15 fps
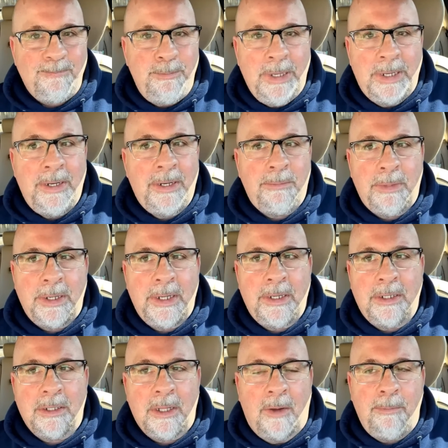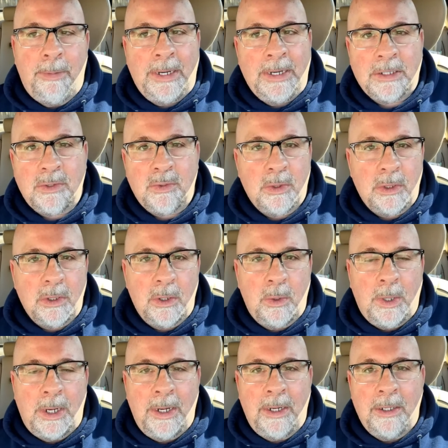been in my glove box for a little
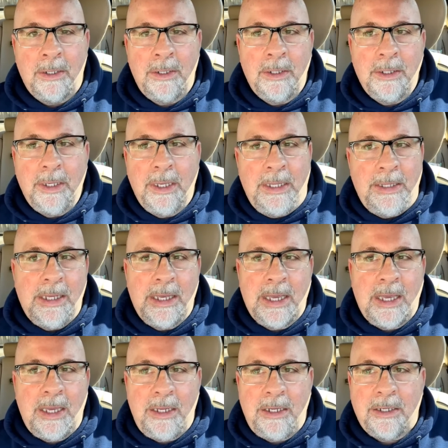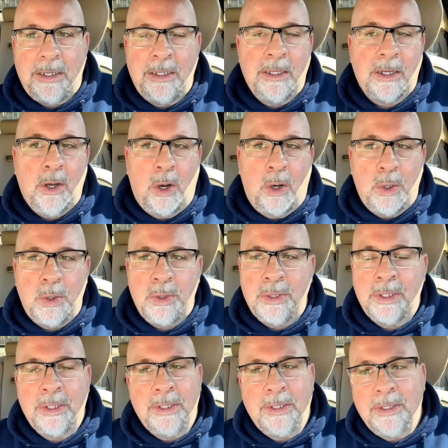while in the heat, in the cold.